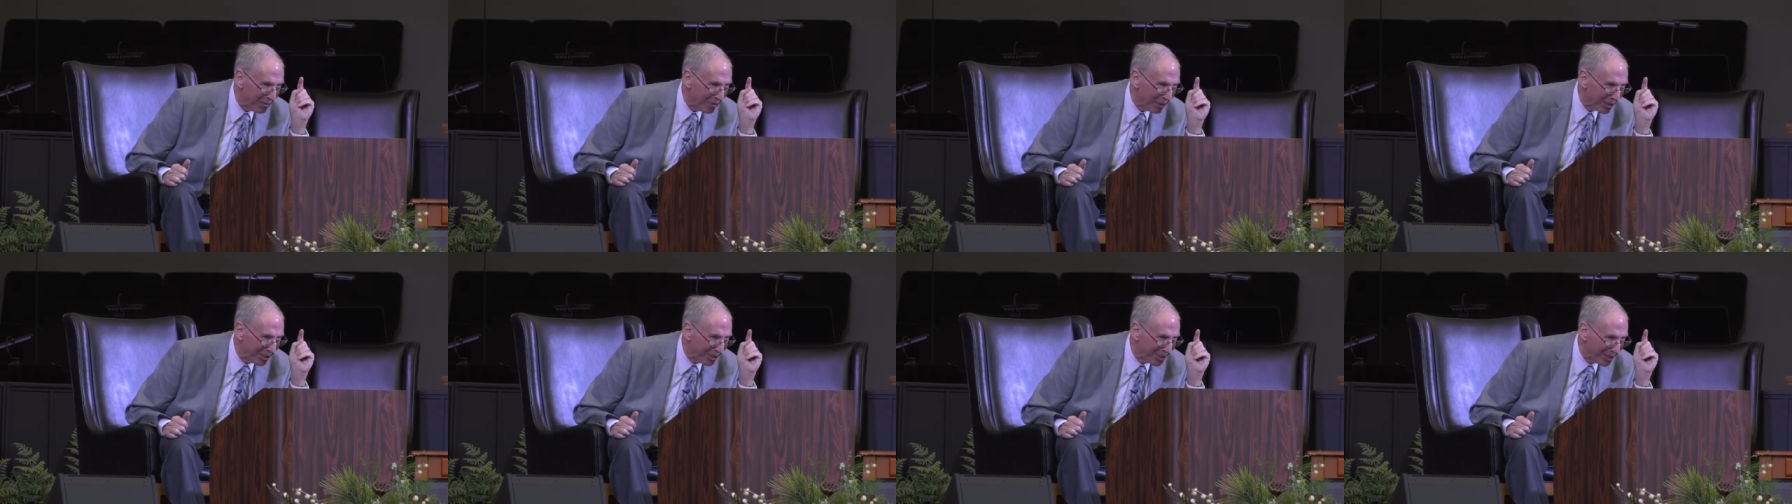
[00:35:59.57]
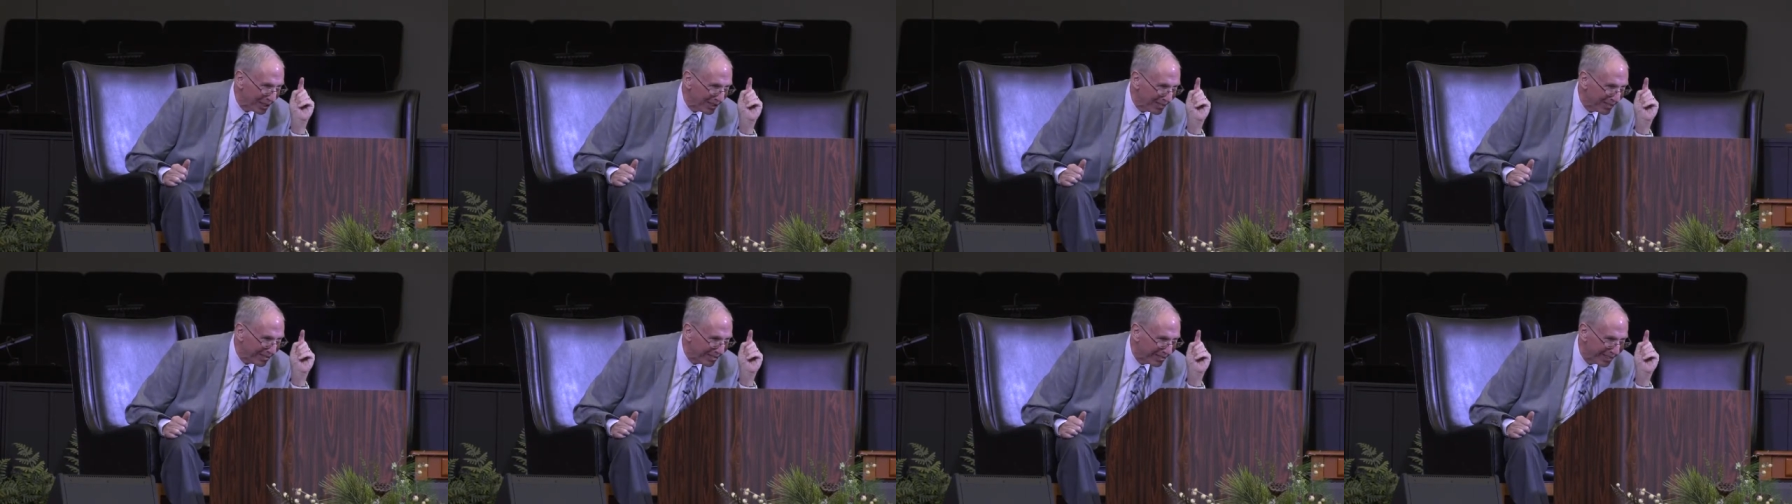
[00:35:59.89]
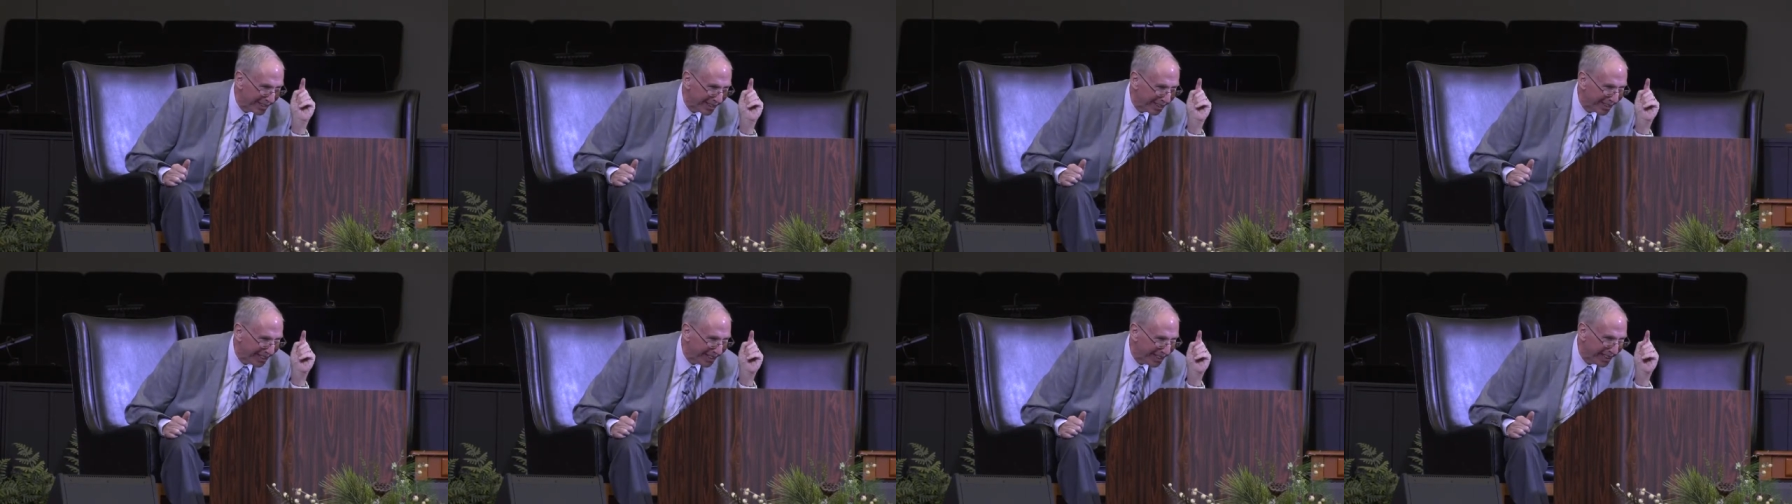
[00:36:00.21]
person.
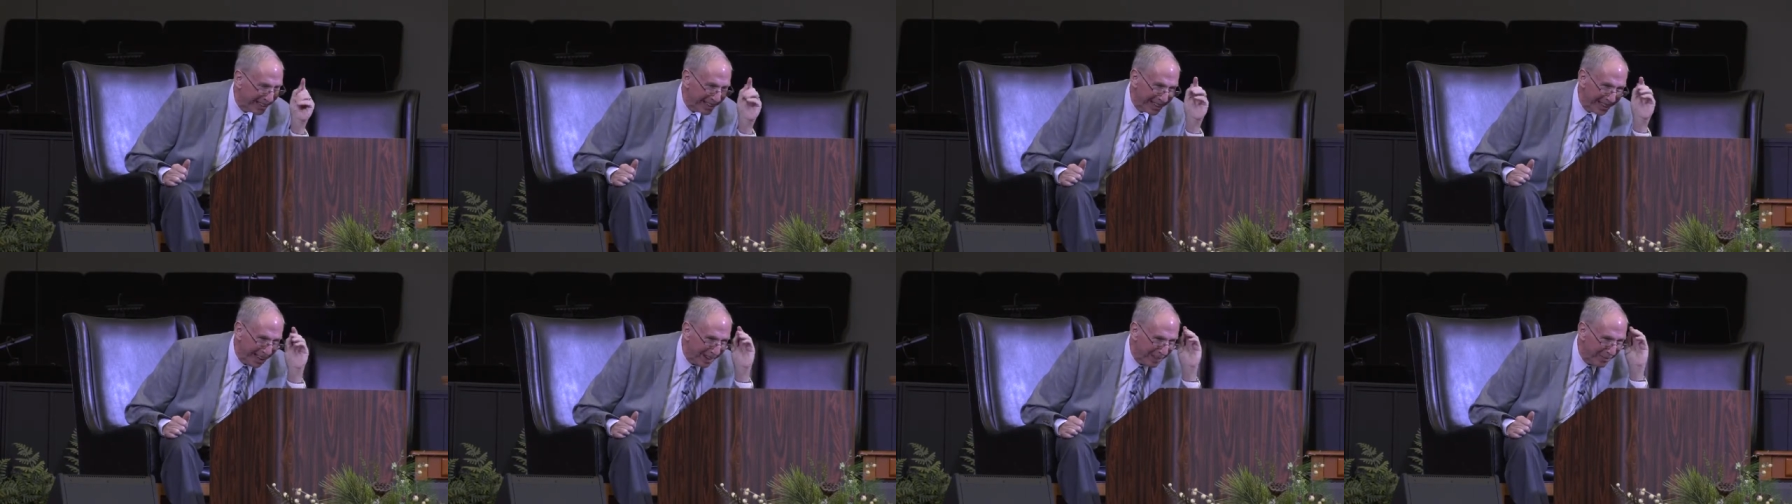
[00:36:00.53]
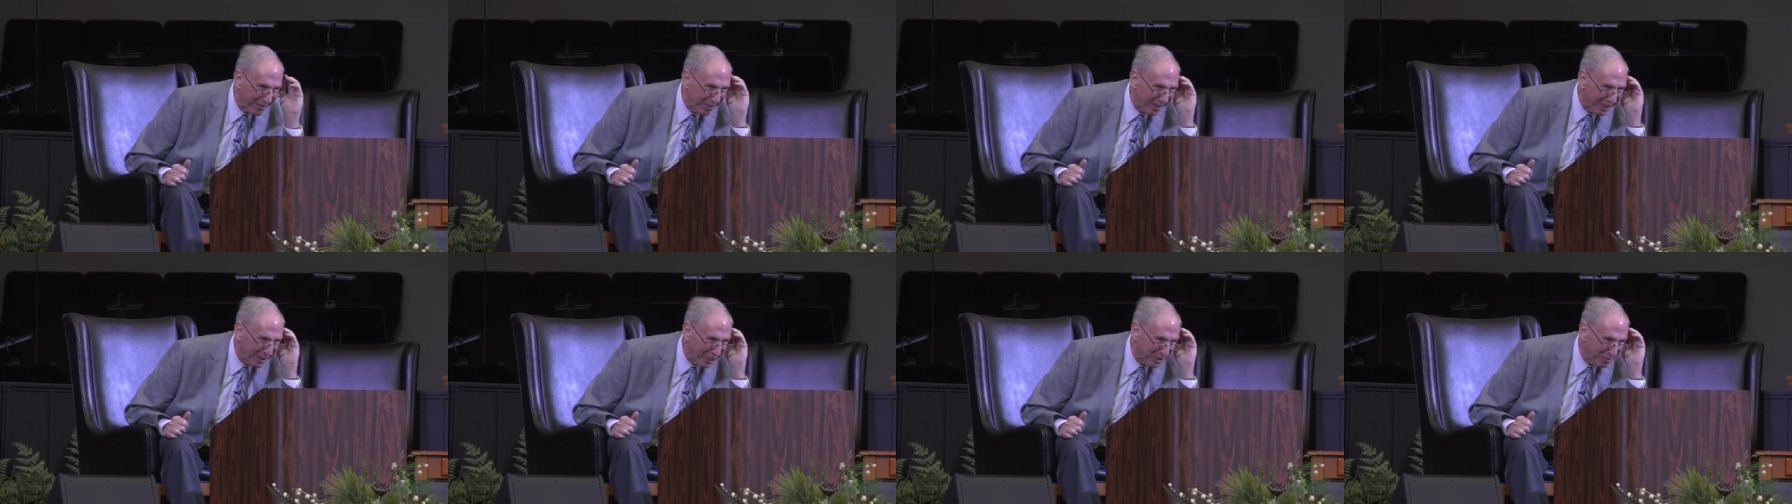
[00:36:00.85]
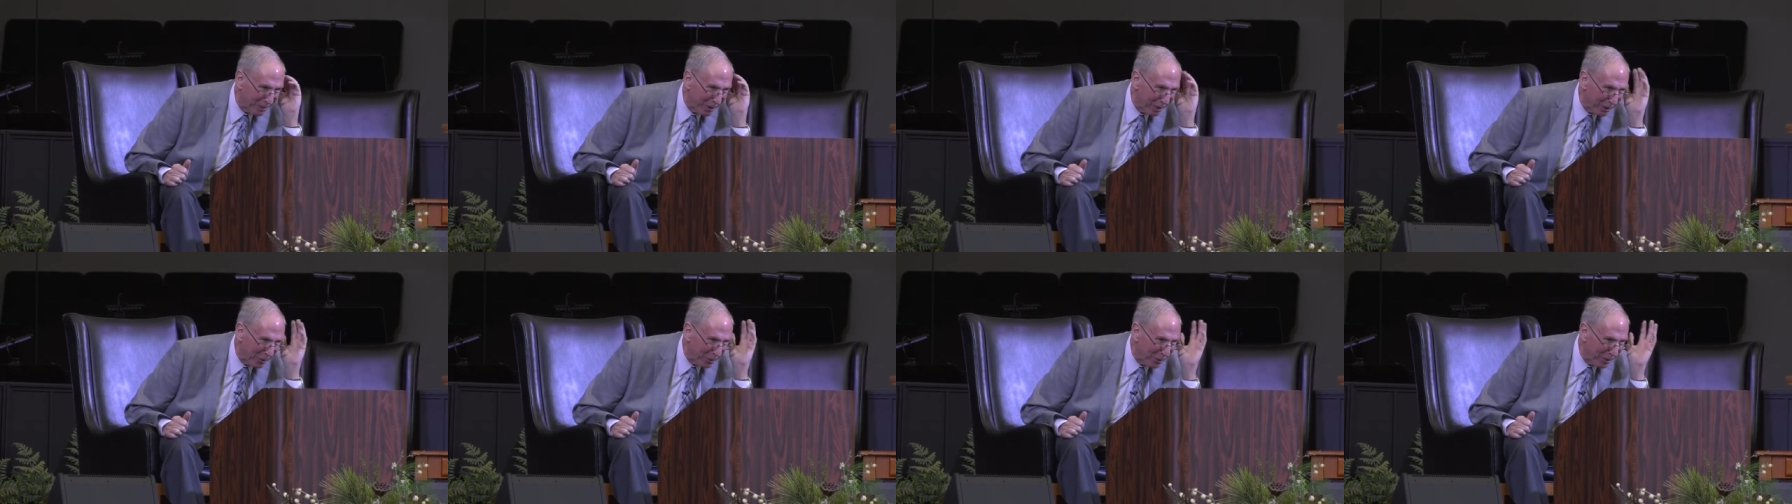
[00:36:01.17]
Not a very
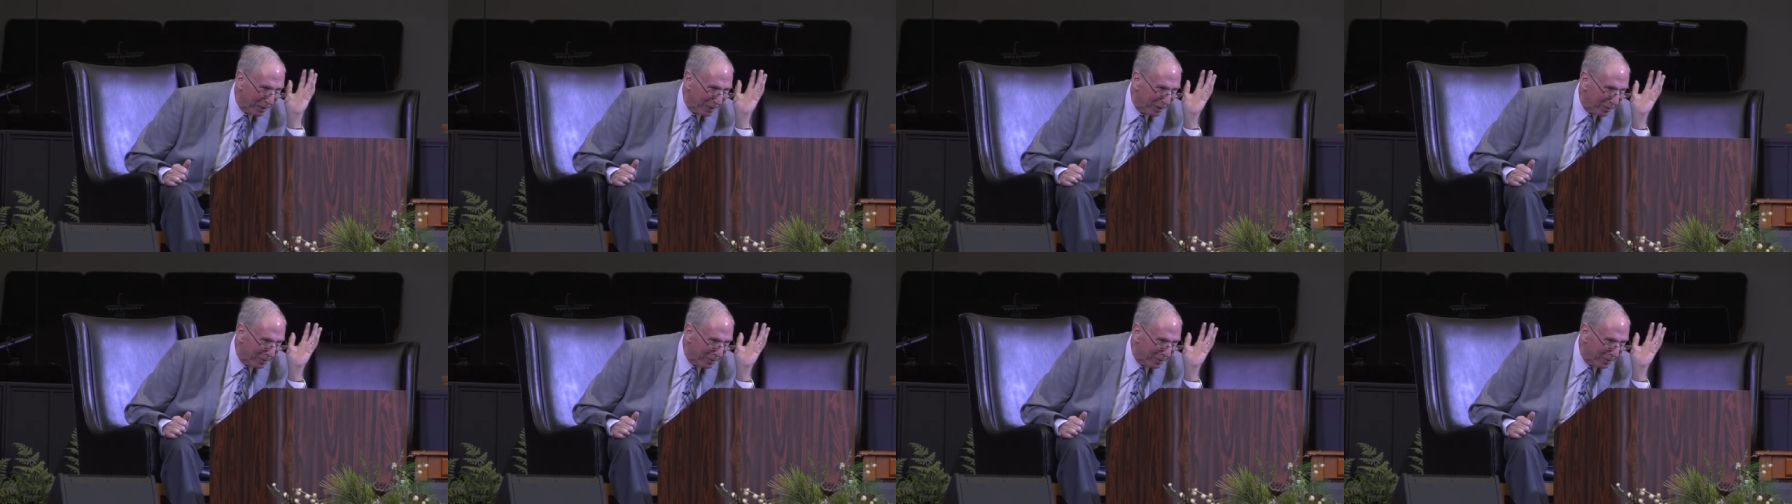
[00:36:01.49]
smart way to